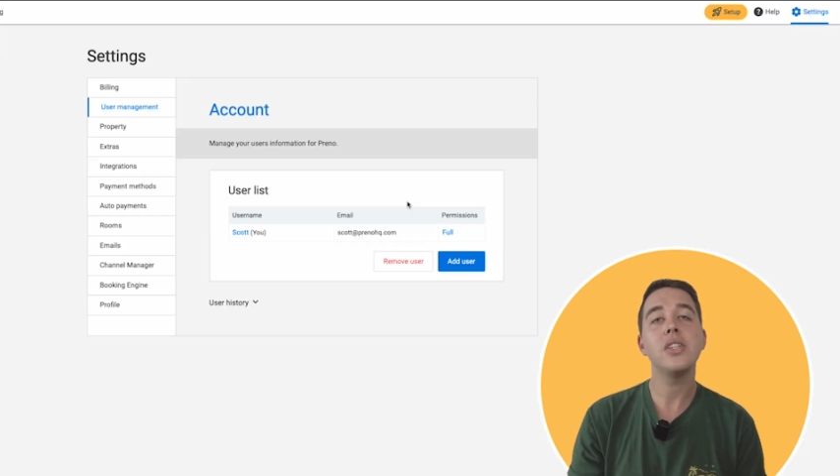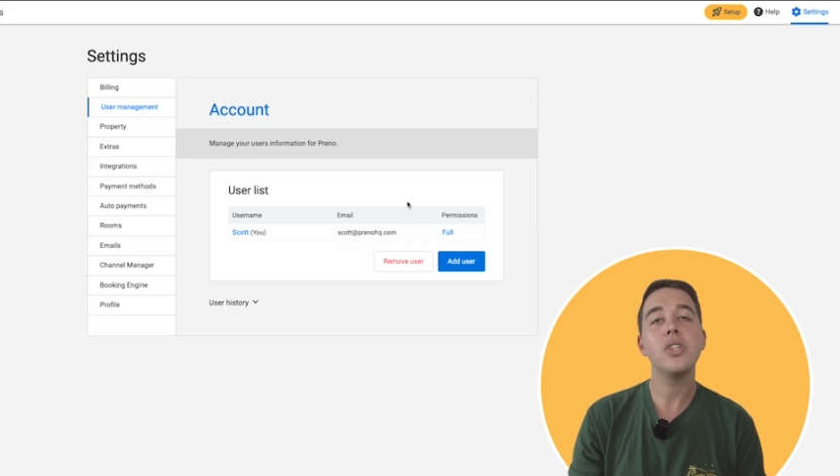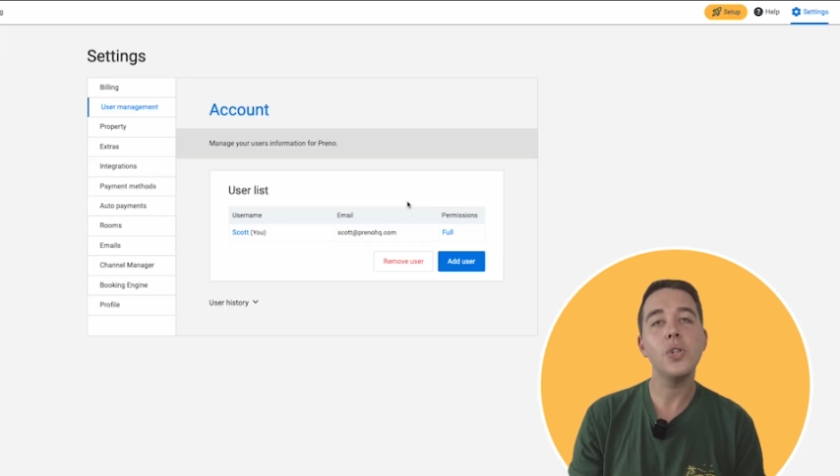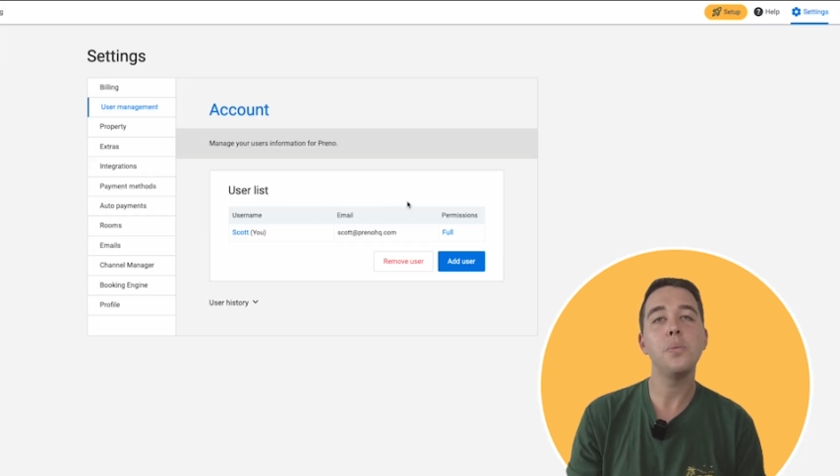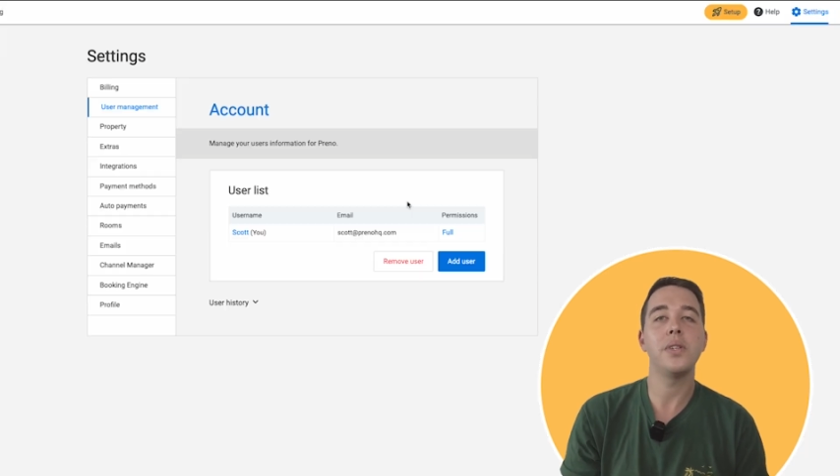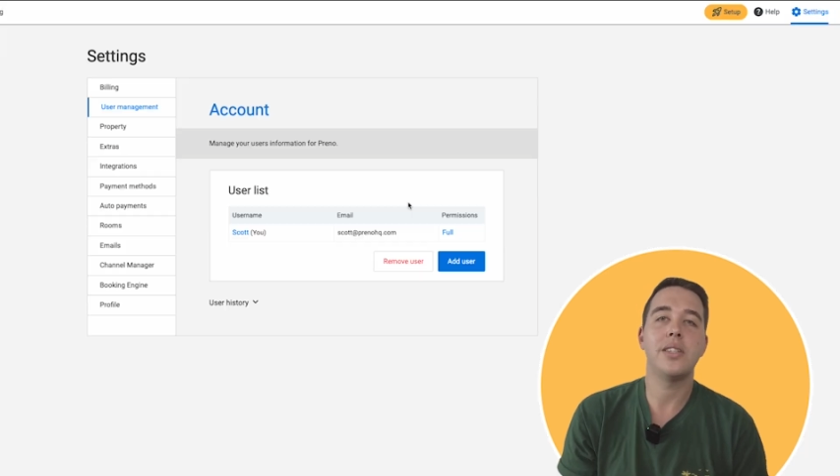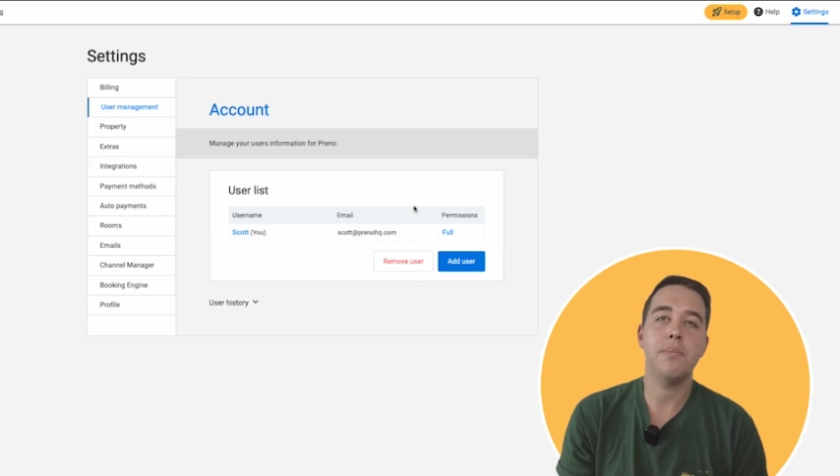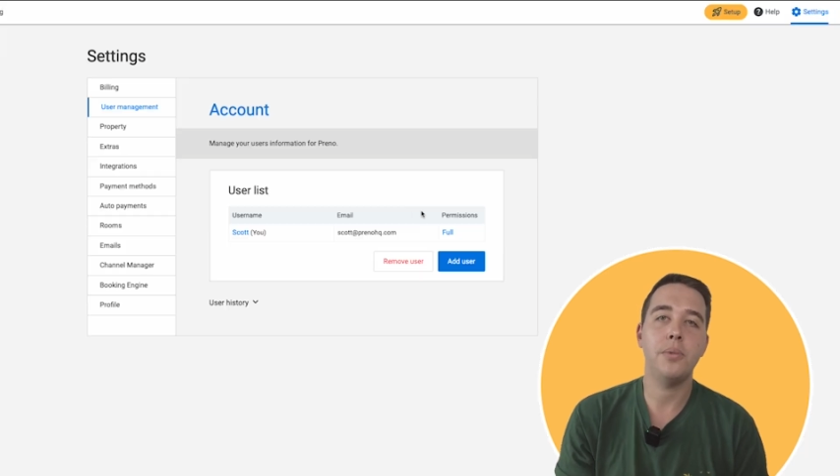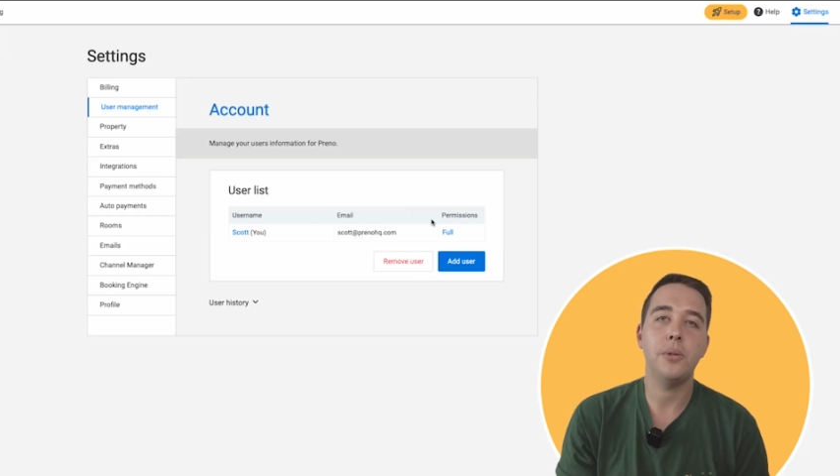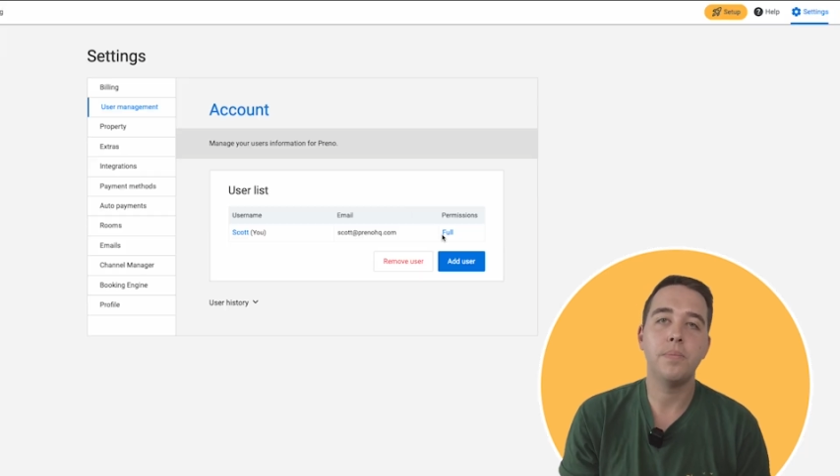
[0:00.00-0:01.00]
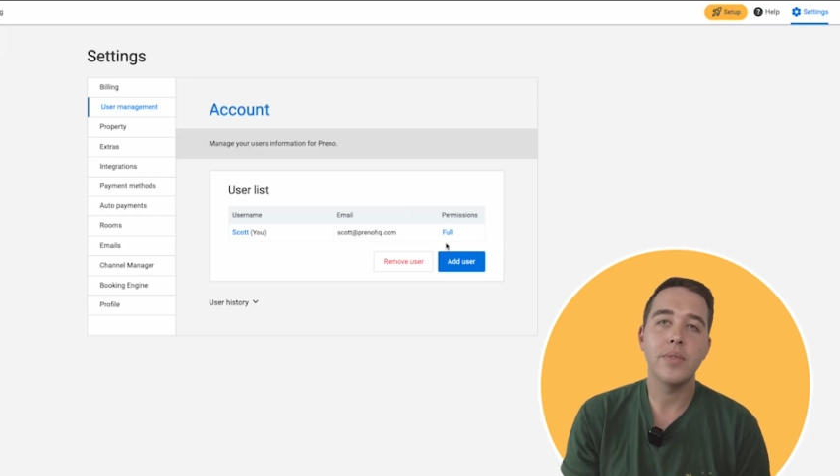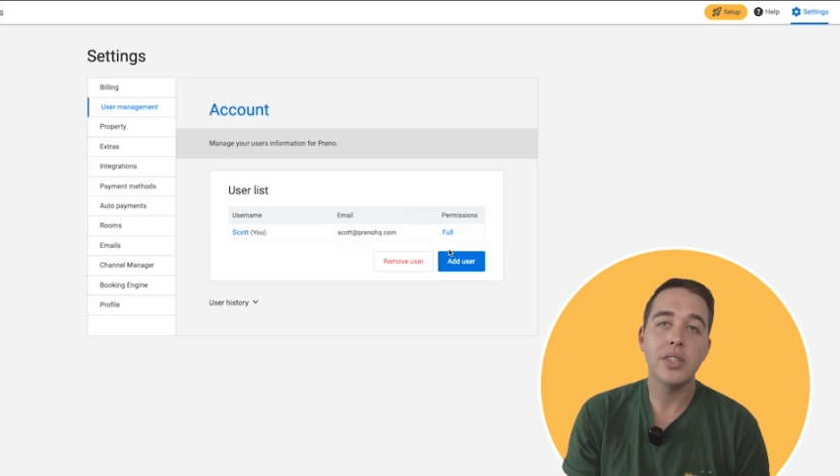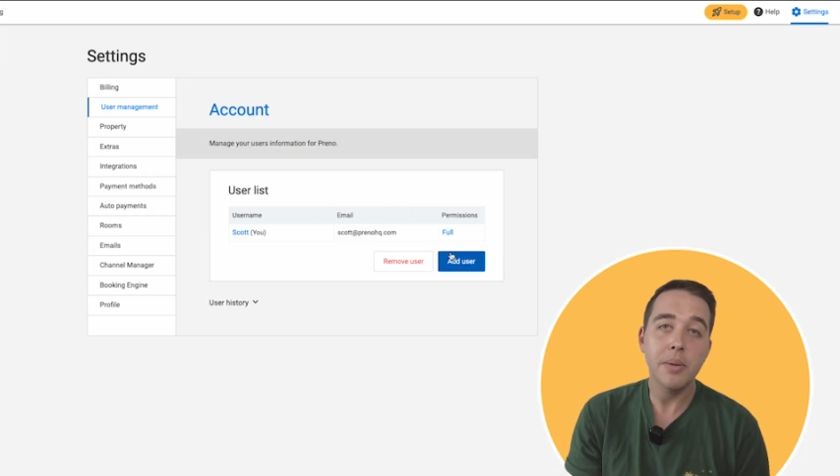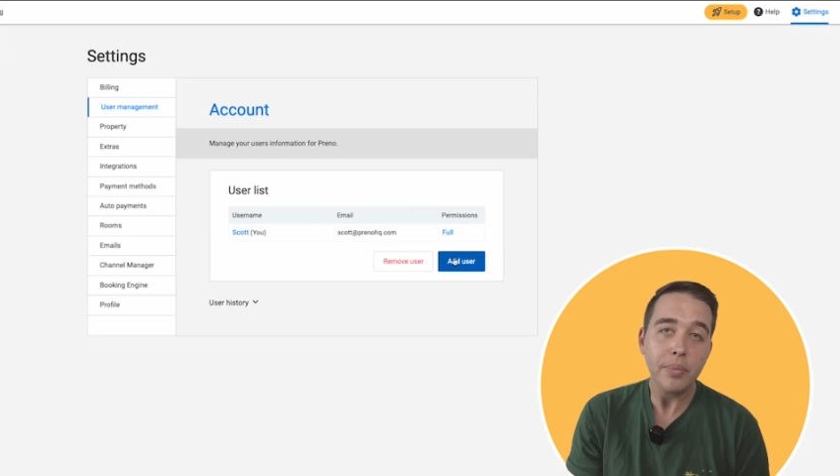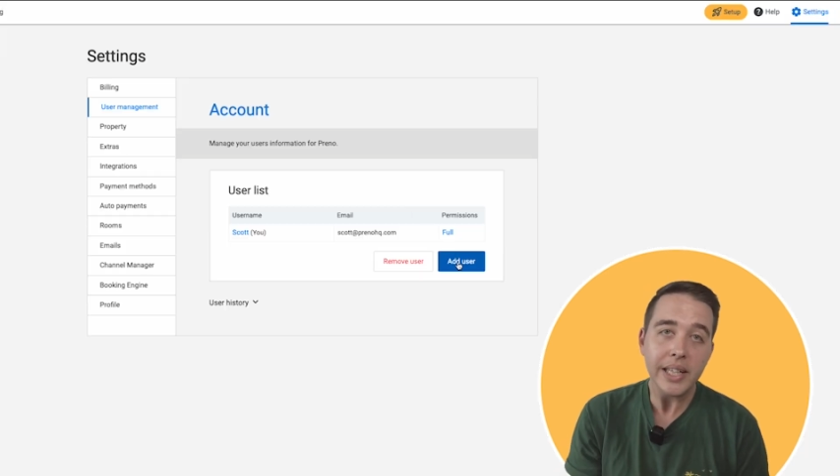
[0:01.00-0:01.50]
is super simple.
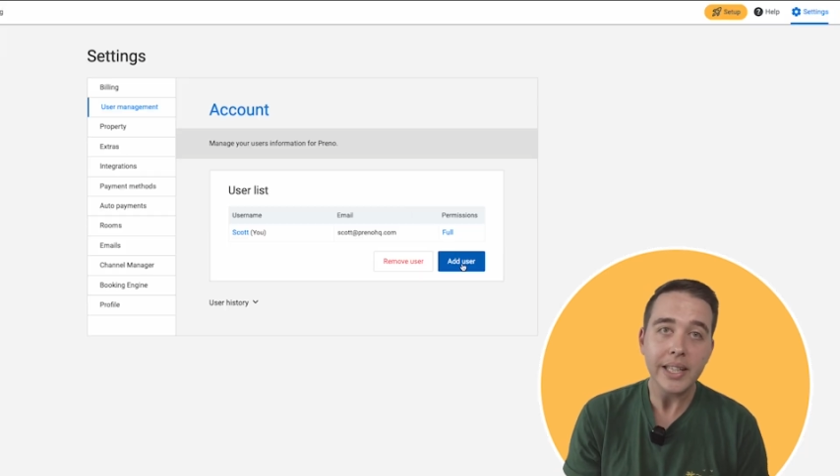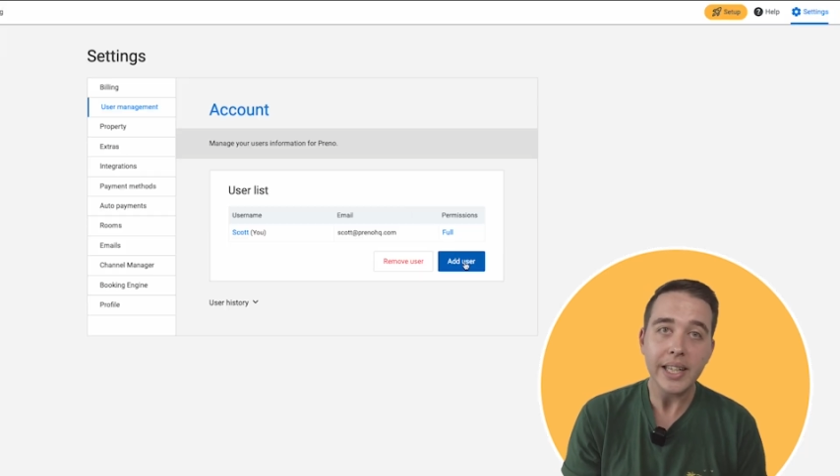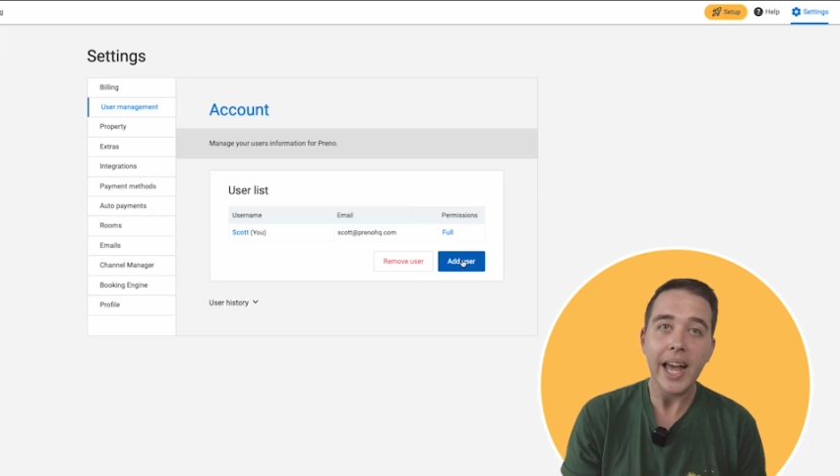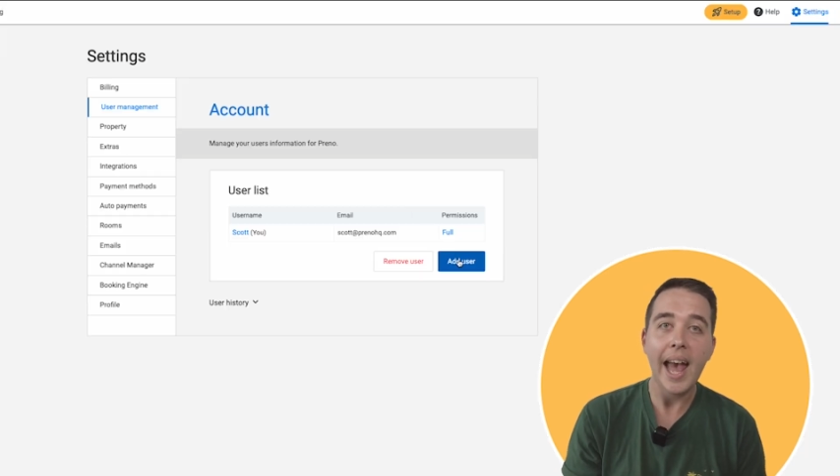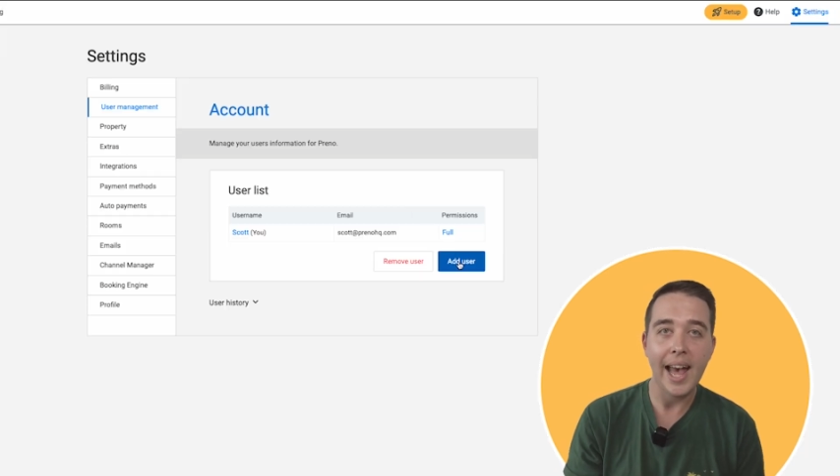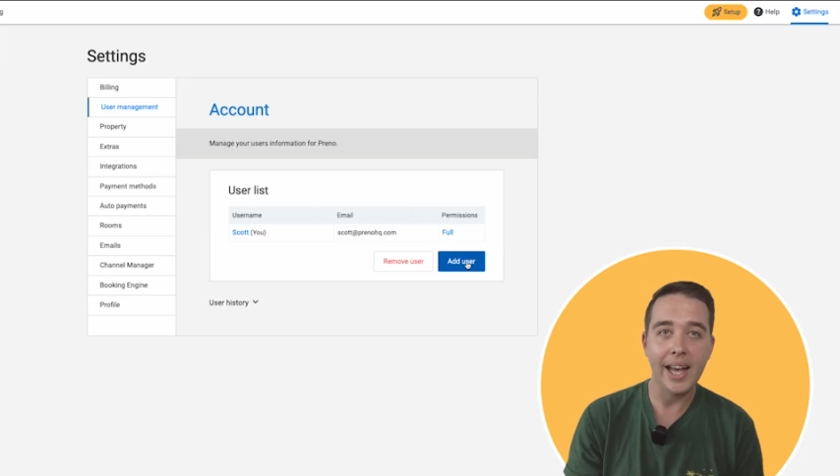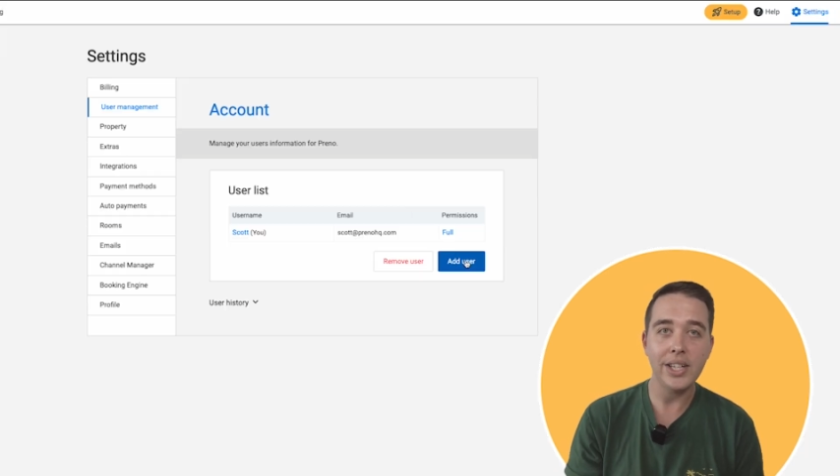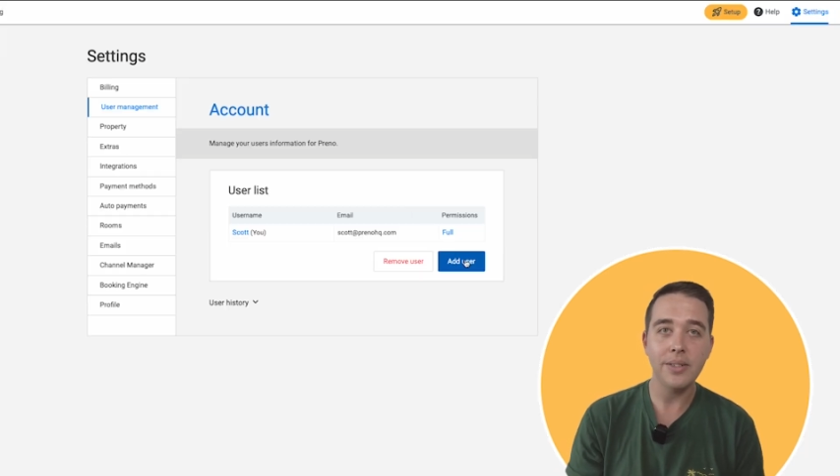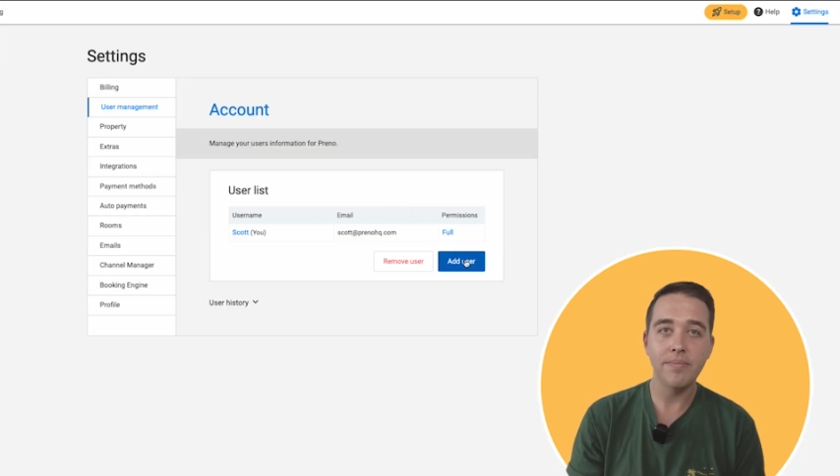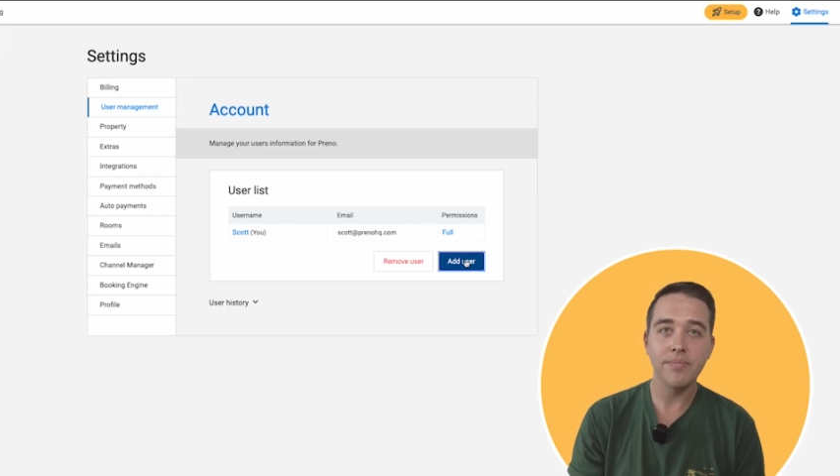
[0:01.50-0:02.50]
Simply click Add,